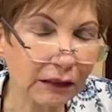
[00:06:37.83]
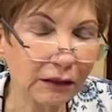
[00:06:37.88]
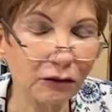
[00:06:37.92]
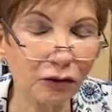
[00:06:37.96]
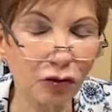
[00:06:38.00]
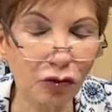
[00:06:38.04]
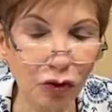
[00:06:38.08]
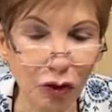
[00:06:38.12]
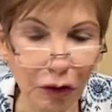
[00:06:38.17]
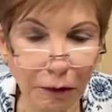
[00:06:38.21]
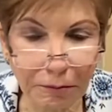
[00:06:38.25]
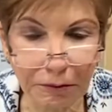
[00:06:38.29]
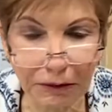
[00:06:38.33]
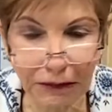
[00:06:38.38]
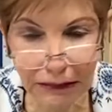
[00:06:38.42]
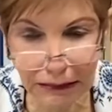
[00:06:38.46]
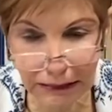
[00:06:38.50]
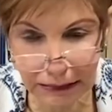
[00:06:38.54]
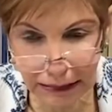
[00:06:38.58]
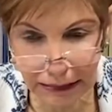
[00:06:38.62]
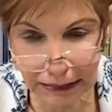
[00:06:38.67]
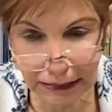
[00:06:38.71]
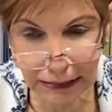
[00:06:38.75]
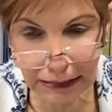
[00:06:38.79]
chips,
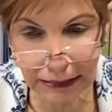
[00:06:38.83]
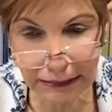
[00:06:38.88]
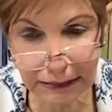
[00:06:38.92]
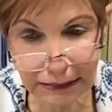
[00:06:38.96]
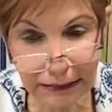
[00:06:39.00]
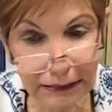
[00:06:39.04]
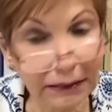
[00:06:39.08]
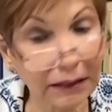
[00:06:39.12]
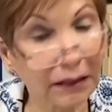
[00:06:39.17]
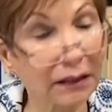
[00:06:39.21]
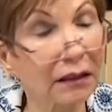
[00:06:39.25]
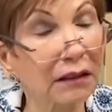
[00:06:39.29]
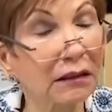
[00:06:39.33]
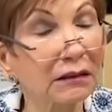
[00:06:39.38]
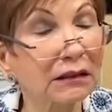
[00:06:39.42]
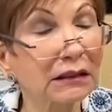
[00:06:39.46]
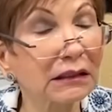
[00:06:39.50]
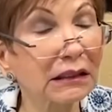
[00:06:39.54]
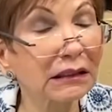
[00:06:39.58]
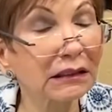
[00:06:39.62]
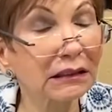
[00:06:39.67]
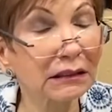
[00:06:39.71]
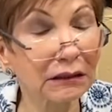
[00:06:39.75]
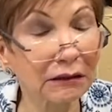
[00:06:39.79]
and that's
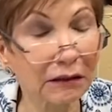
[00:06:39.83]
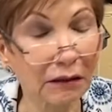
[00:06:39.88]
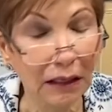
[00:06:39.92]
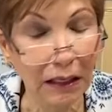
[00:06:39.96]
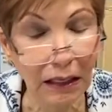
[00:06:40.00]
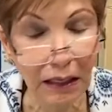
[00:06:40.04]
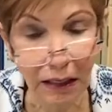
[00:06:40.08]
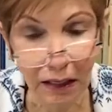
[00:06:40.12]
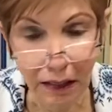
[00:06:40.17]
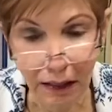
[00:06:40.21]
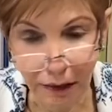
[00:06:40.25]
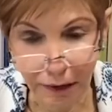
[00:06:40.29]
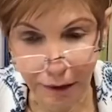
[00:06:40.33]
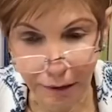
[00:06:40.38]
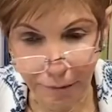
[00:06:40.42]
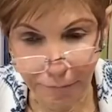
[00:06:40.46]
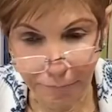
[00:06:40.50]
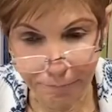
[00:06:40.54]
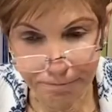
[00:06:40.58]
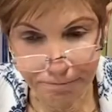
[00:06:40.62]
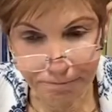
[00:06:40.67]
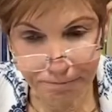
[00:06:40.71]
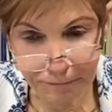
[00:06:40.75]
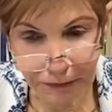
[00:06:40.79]

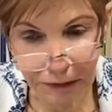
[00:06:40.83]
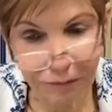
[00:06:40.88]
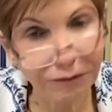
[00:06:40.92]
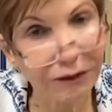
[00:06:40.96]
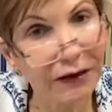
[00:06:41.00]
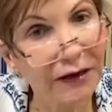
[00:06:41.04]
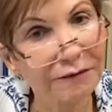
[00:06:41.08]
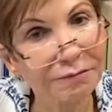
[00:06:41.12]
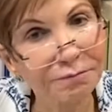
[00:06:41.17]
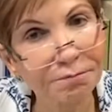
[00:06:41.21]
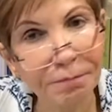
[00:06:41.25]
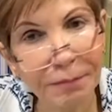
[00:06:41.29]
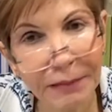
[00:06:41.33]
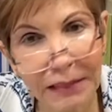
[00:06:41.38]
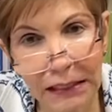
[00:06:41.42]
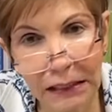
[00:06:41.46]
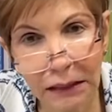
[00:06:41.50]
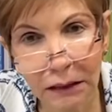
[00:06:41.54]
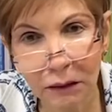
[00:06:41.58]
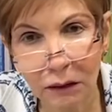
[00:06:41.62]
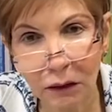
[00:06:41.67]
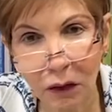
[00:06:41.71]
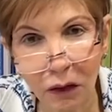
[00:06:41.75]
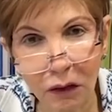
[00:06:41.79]
$65
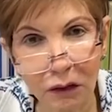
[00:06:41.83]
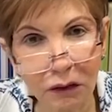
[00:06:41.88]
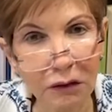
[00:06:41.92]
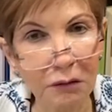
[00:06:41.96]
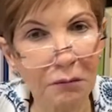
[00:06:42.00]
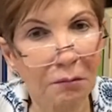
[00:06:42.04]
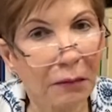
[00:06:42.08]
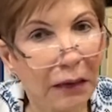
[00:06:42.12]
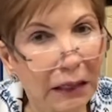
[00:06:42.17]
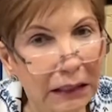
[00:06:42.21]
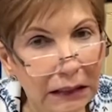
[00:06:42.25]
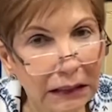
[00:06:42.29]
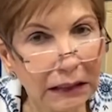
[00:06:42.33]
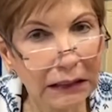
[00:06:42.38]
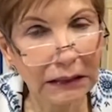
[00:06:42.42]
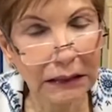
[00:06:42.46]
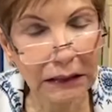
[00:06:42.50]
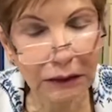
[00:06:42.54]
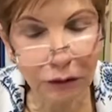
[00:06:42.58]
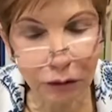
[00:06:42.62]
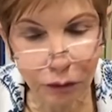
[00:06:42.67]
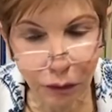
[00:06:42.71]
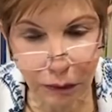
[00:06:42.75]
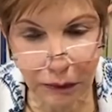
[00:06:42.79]
billion market
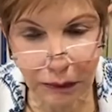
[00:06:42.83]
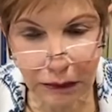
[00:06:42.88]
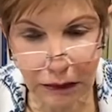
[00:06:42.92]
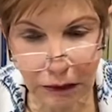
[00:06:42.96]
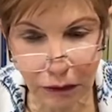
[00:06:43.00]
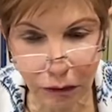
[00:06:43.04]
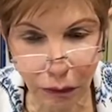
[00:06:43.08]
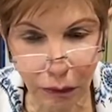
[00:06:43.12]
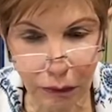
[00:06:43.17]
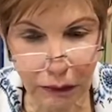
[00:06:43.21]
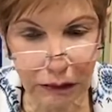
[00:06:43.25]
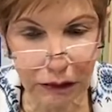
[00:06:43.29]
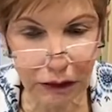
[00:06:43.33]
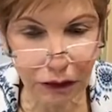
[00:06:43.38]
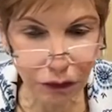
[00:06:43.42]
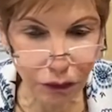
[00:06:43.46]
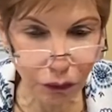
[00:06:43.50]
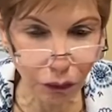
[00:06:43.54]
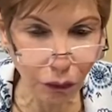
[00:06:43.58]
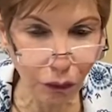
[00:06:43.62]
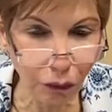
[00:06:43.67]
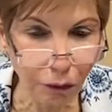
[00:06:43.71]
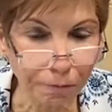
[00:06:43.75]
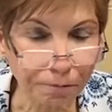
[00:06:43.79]
in
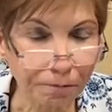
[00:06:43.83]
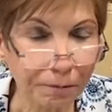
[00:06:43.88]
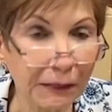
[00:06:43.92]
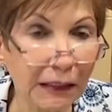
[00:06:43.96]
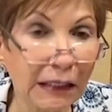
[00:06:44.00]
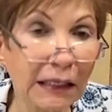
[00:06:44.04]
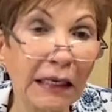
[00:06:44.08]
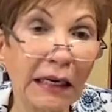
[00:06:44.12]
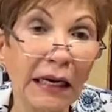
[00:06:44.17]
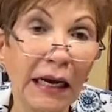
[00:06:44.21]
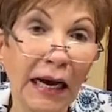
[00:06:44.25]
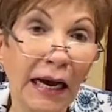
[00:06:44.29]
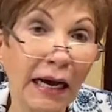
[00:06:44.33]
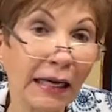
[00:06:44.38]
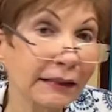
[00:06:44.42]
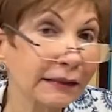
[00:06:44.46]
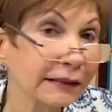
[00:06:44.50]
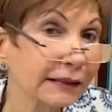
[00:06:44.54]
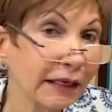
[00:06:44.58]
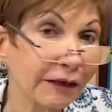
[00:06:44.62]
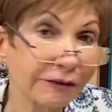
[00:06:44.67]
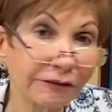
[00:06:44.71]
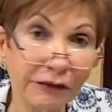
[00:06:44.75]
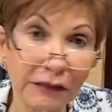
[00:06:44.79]
2022. And
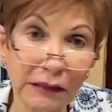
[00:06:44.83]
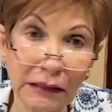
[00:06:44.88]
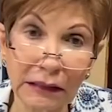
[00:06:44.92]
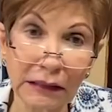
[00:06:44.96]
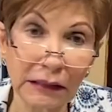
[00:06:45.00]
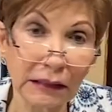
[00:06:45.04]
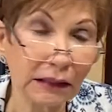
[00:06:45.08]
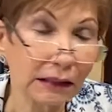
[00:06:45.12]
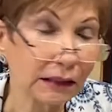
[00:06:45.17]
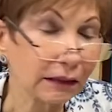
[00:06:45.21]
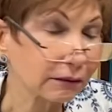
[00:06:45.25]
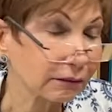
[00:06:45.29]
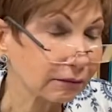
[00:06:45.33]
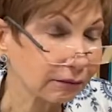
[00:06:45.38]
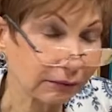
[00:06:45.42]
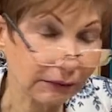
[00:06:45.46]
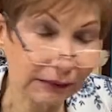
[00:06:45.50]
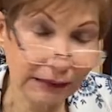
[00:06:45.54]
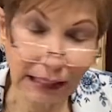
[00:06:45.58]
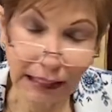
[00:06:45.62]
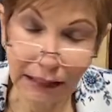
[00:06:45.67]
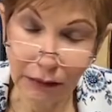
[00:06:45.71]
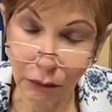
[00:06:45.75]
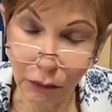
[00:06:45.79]
definitely
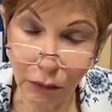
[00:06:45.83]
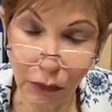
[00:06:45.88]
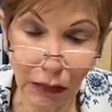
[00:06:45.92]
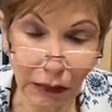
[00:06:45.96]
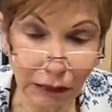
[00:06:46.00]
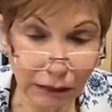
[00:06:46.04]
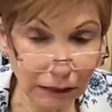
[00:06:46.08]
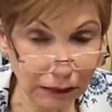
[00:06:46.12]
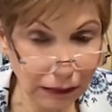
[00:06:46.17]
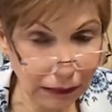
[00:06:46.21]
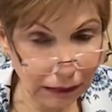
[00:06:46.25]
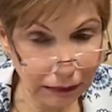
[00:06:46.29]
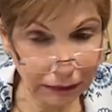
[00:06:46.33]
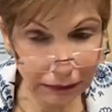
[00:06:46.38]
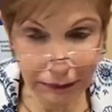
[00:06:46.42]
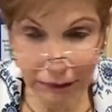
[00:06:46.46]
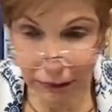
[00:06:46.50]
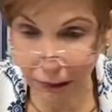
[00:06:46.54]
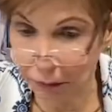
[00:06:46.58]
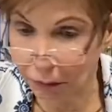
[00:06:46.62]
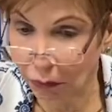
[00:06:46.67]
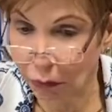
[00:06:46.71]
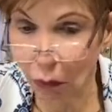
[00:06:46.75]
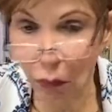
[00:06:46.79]
Taiwan is
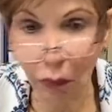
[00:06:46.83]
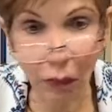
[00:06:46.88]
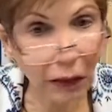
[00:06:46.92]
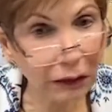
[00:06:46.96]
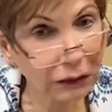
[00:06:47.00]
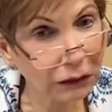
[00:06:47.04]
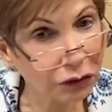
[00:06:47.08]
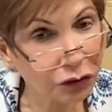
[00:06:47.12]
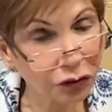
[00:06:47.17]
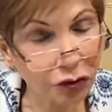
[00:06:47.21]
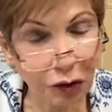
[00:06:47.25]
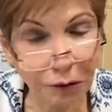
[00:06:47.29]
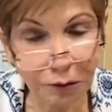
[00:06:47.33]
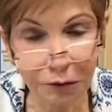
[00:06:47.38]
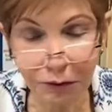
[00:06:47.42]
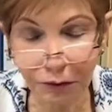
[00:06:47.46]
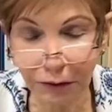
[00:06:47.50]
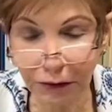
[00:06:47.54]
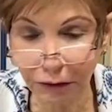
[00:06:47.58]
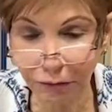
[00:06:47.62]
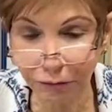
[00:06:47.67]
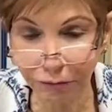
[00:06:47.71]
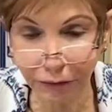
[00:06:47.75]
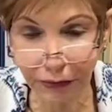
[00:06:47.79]
#1 in chips
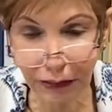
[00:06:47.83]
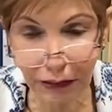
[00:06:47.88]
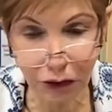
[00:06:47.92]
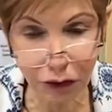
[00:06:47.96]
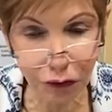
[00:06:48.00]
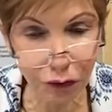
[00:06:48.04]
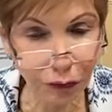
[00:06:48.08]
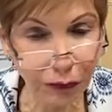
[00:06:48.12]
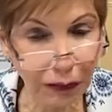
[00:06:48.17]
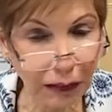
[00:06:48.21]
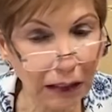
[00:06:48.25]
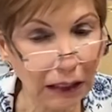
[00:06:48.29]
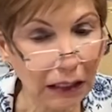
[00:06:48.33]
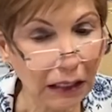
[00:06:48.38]
manufacturing.